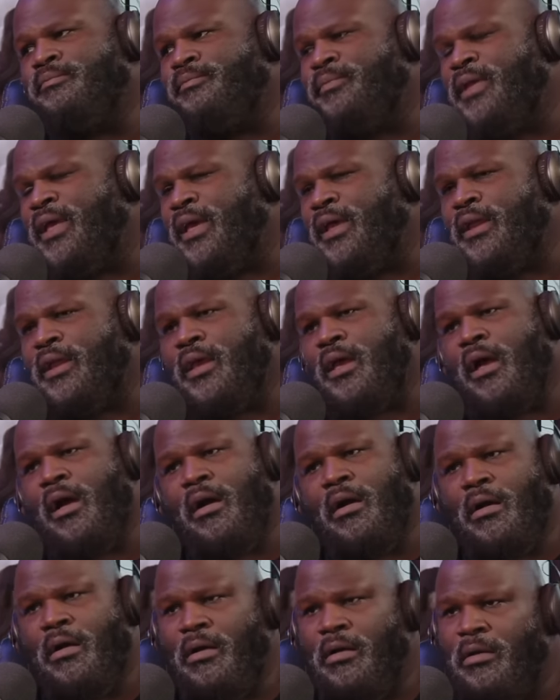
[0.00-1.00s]
Eddie
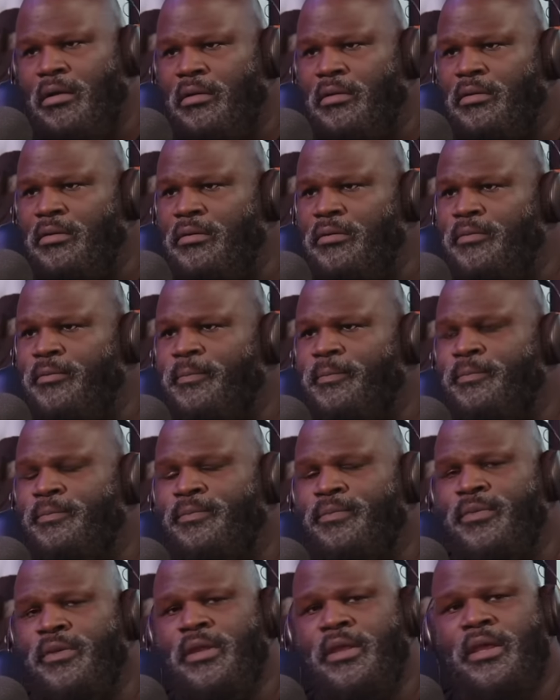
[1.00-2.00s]
Hall,
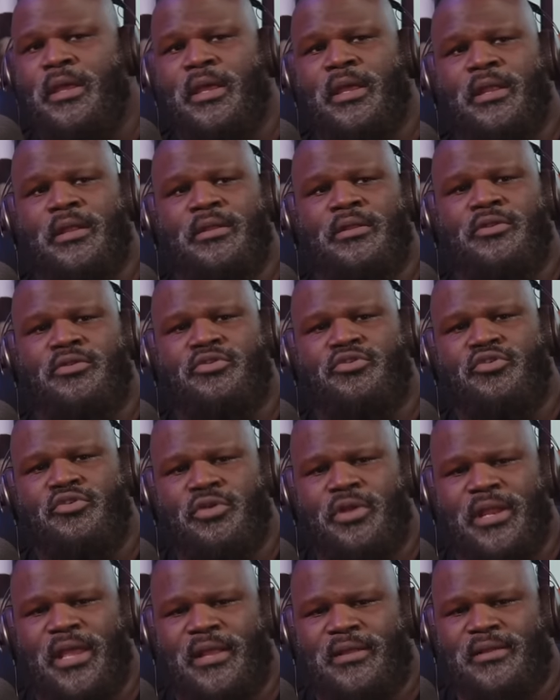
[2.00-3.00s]
and
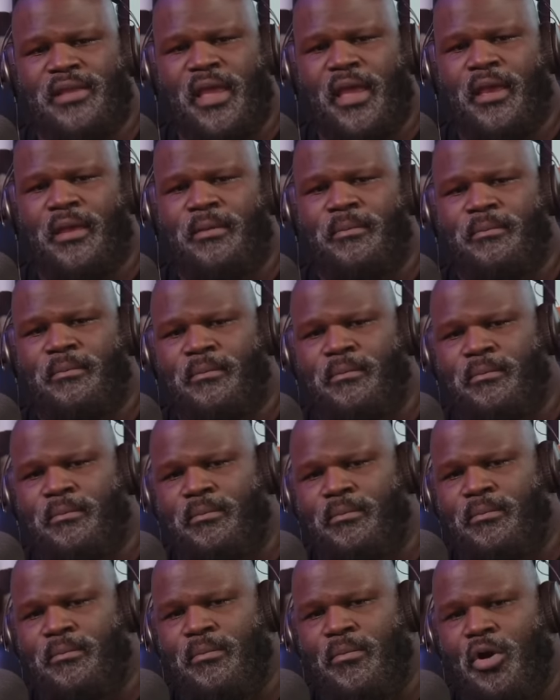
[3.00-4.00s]
during that time,
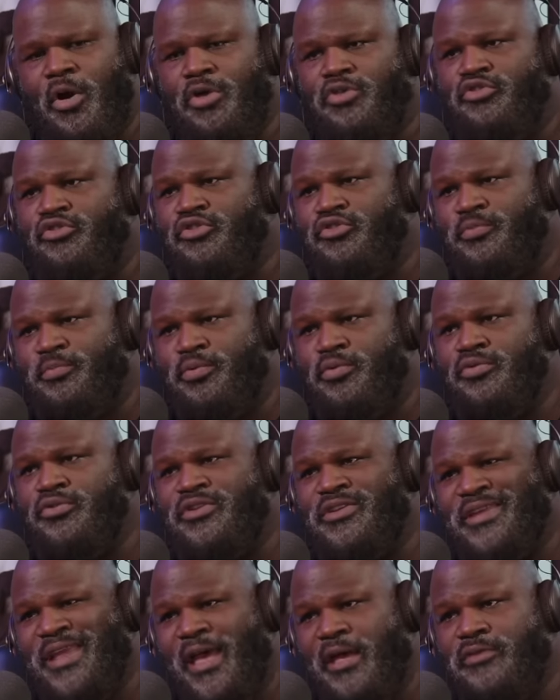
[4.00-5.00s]
Marjorie
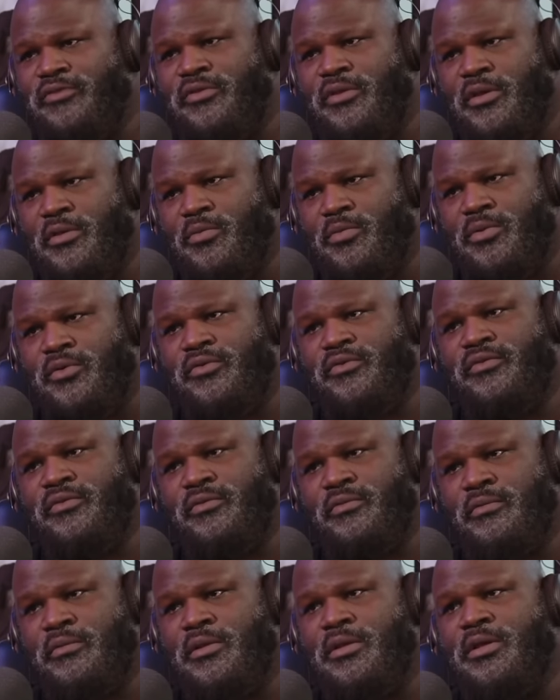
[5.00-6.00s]
Puzanowski was
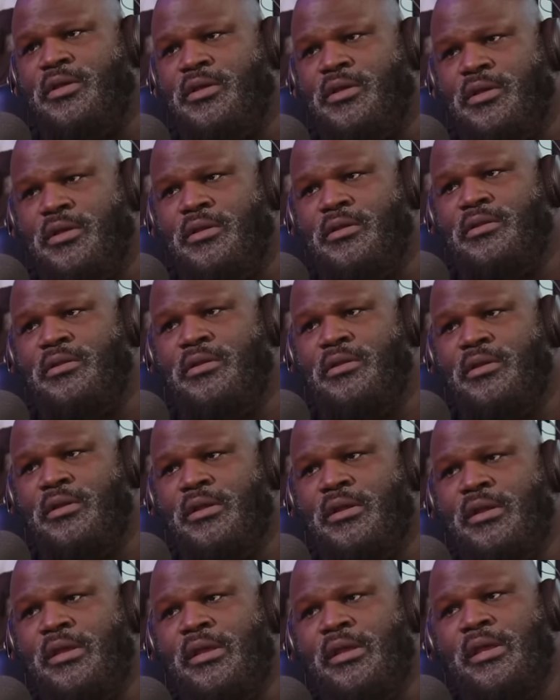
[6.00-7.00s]
good.
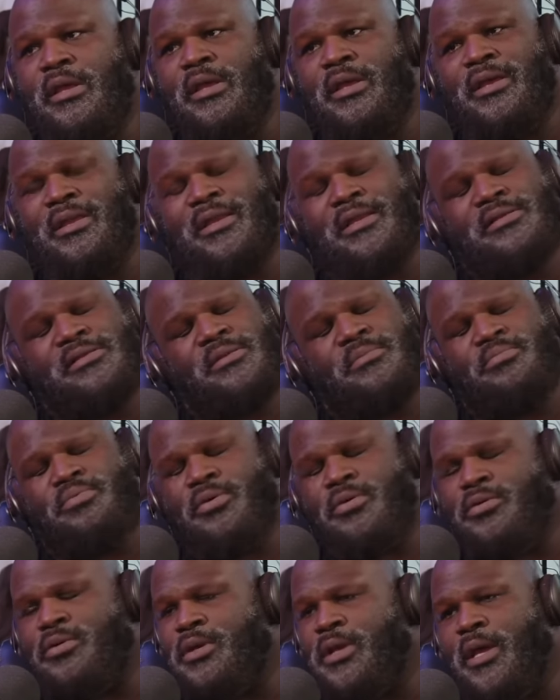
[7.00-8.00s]
And I said, bro,
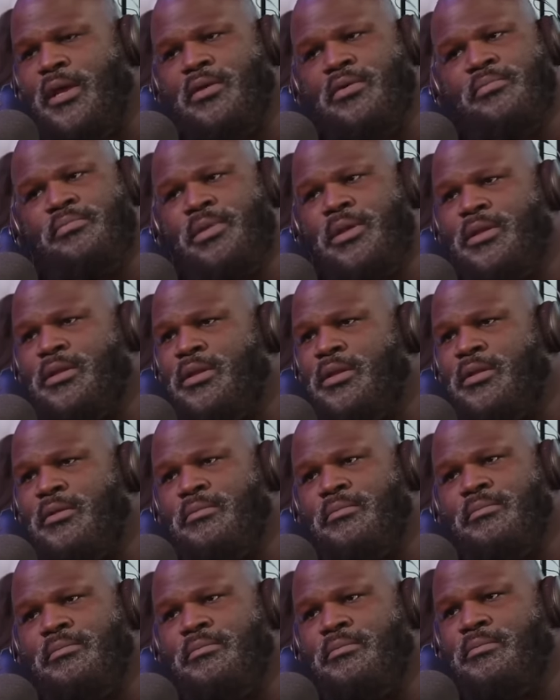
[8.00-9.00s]
you're not going to beat
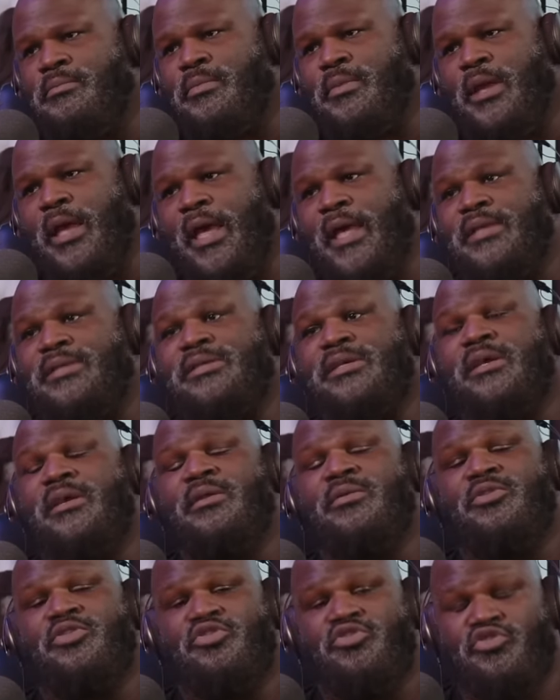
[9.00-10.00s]
them. I
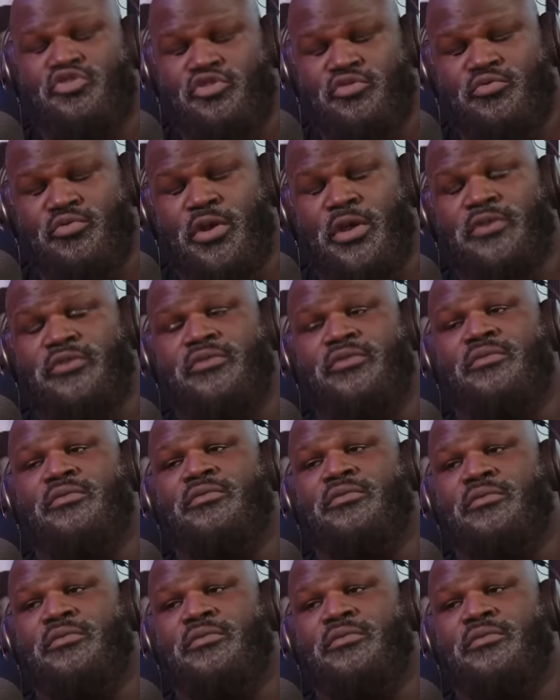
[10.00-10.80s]
said, you should wrestle.